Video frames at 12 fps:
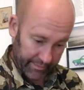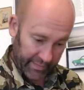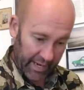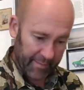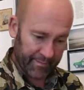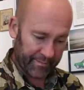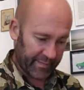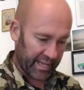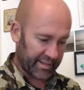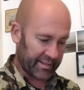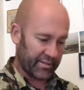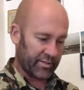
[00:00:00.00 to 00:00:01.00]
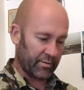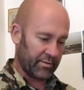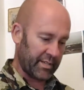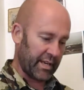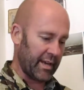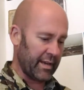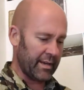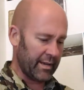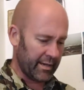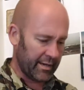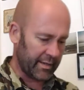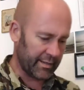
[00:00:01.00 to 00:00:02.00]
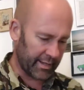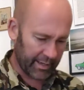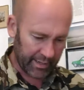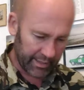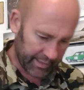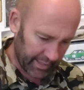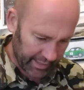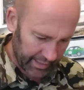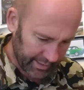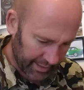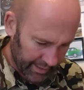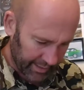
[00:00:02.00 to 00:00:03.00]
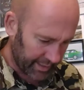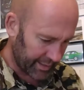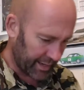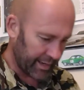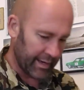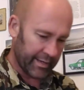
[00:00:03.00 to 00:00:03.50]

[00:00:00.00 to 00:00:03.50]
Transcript: Yep, there's the so da da da da da